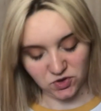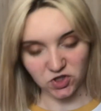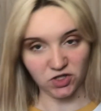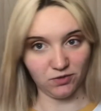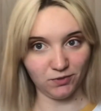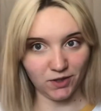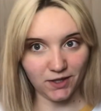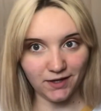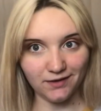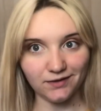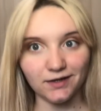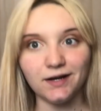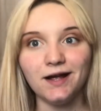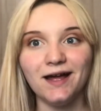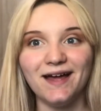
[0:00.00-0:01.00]
shimmer
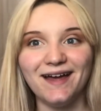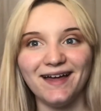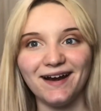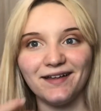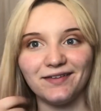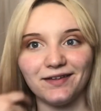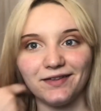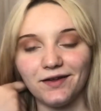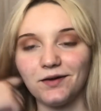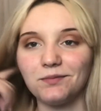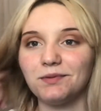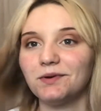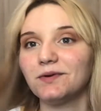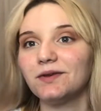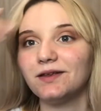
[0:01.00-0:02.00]
color, and I think that
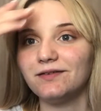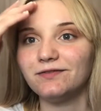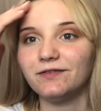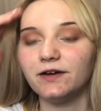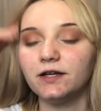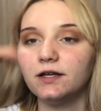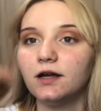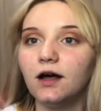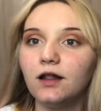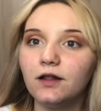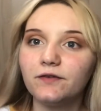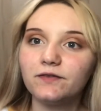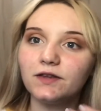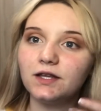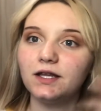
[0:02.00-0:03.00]
would be really fun all
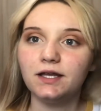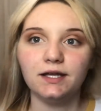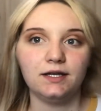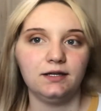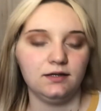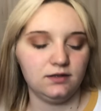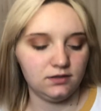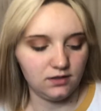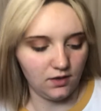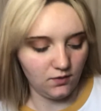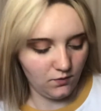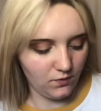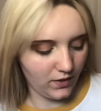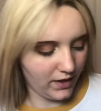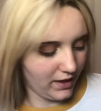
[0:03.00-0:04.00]
over the lid.
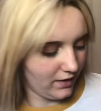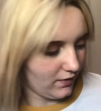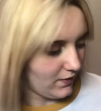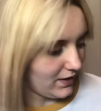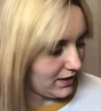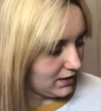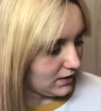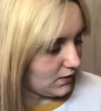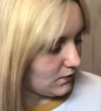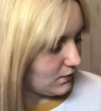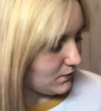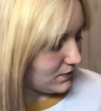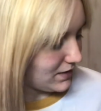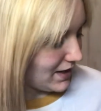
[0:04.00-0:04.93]
So we're going to go ahead and go in with